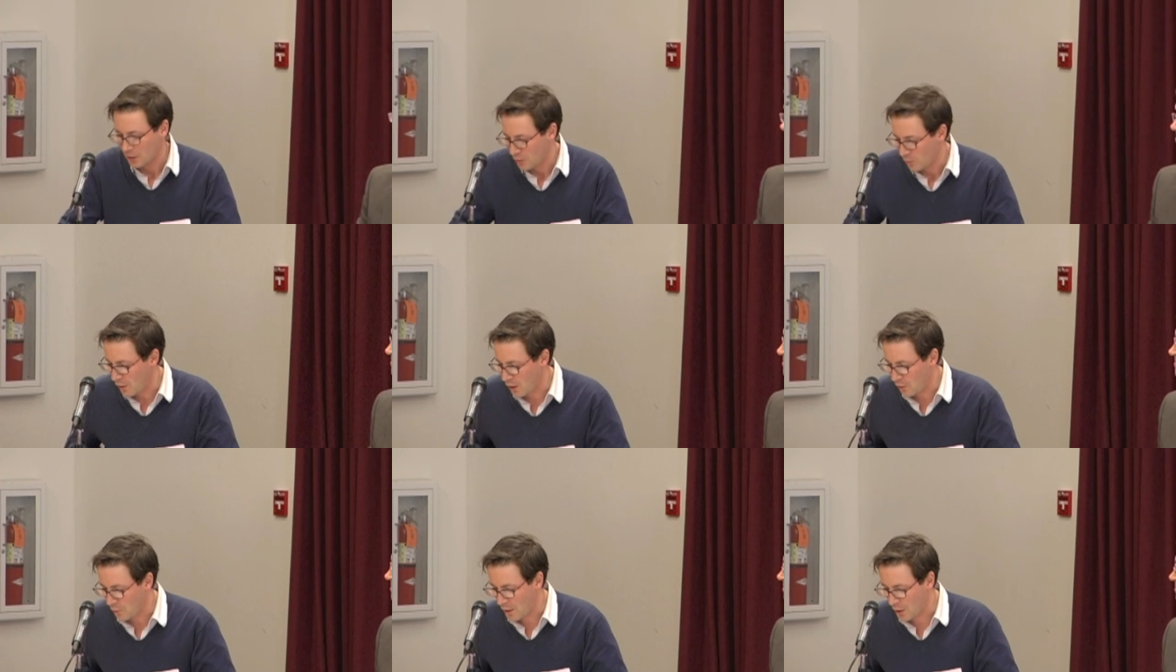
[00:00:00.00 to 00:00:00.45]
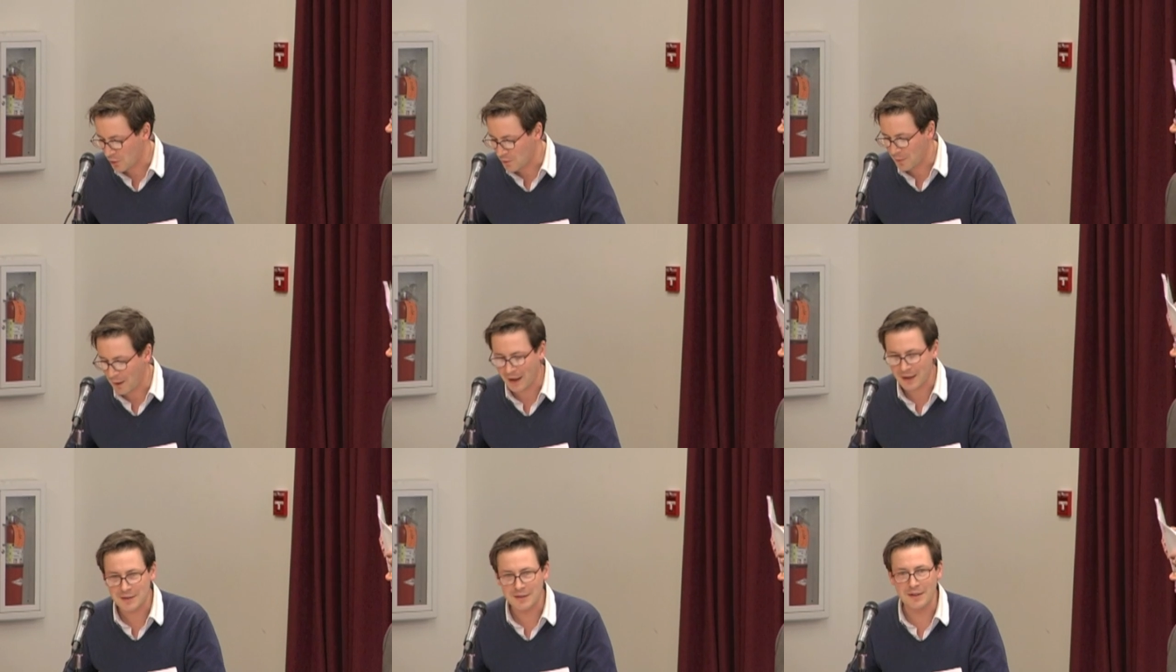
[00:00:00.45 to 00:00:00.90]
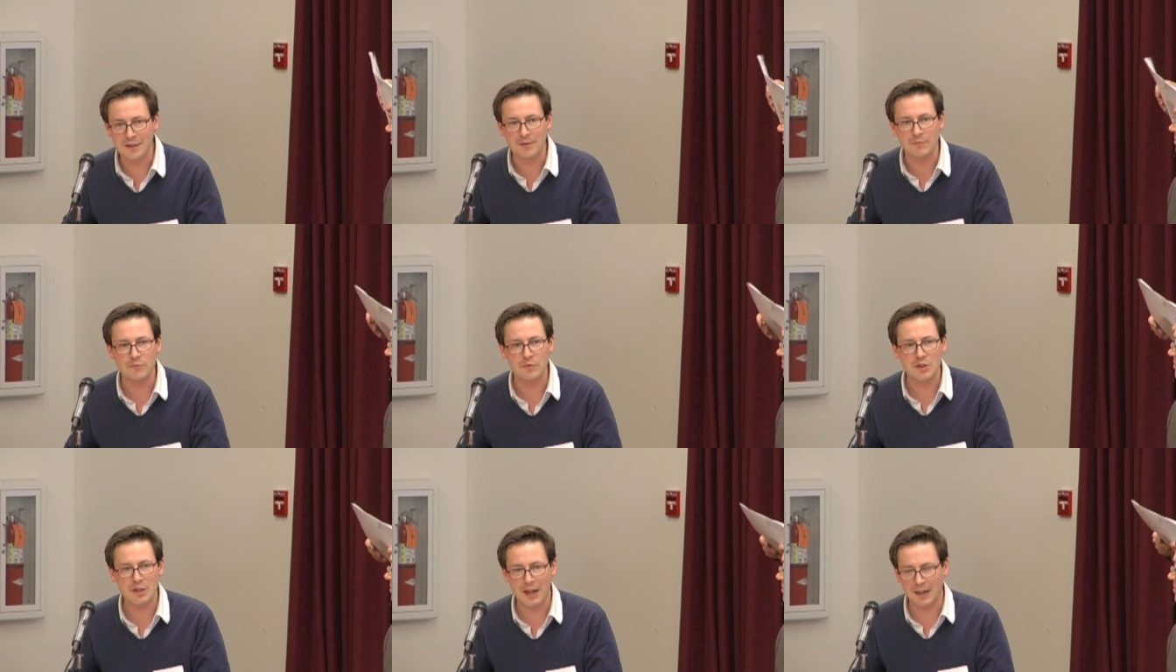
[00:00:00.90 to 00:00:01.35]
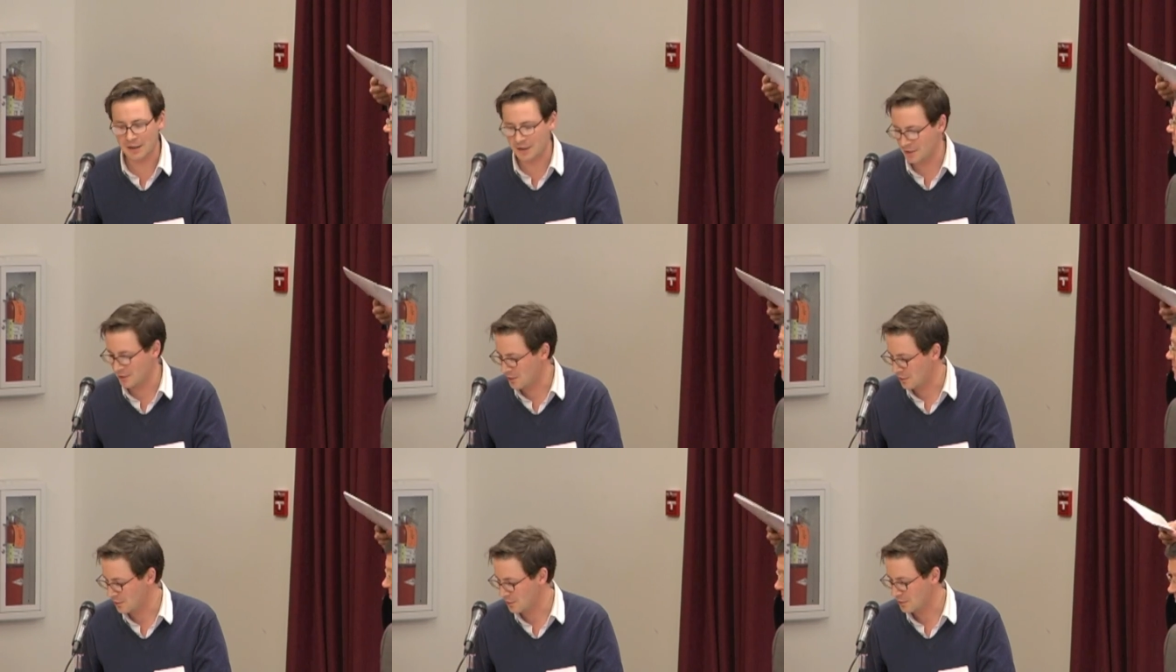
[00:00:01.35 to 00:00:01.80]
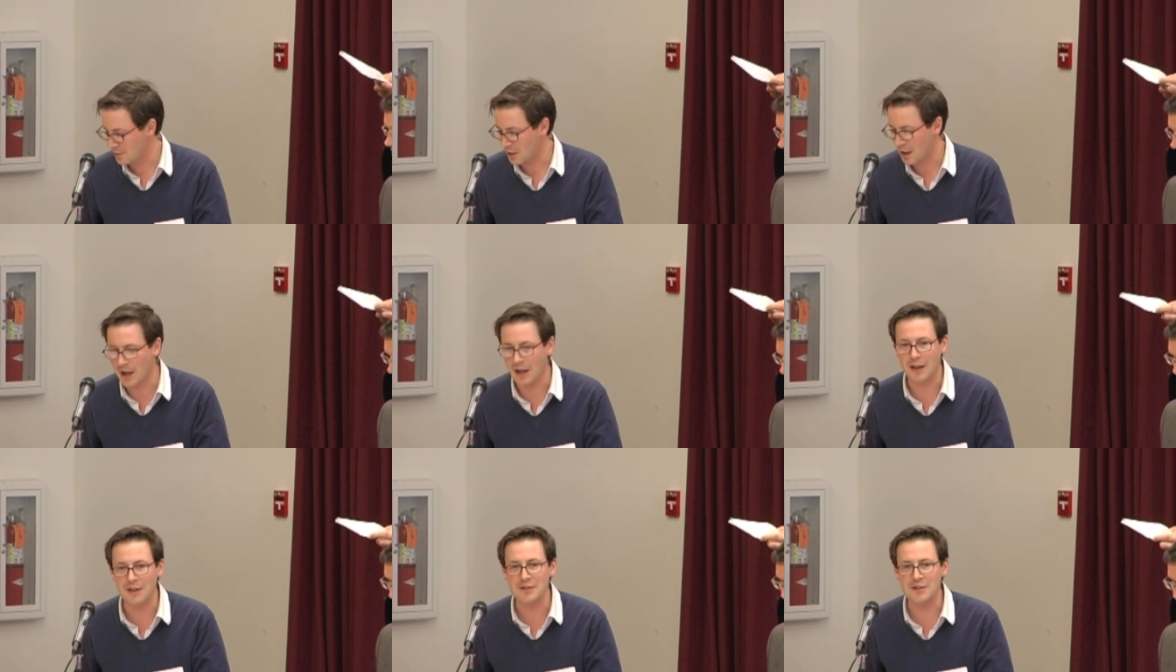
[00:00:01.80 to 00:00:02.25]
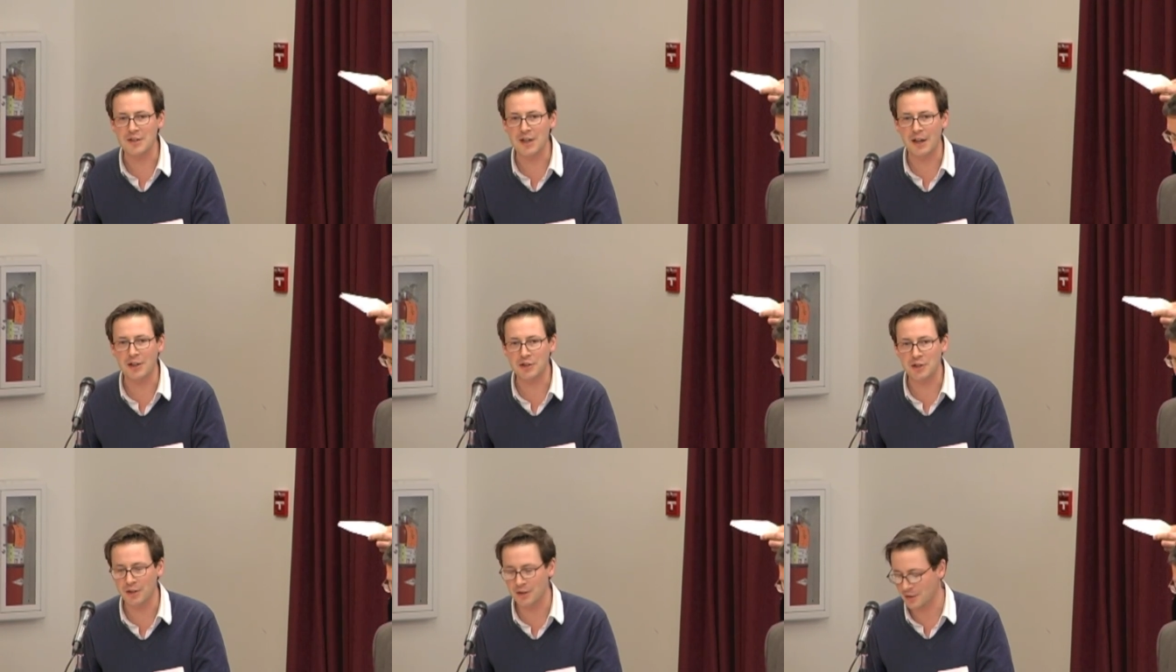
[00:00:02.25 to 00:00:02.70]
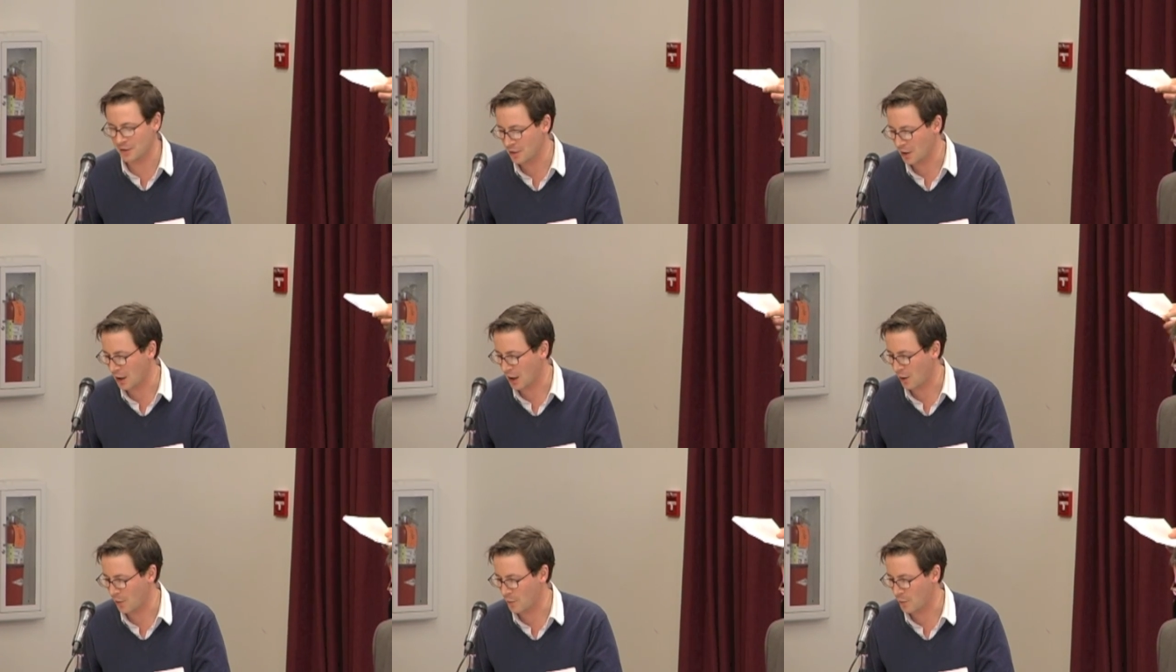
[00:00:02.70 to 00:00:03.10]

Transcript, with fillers: Well, welcome back to the second session.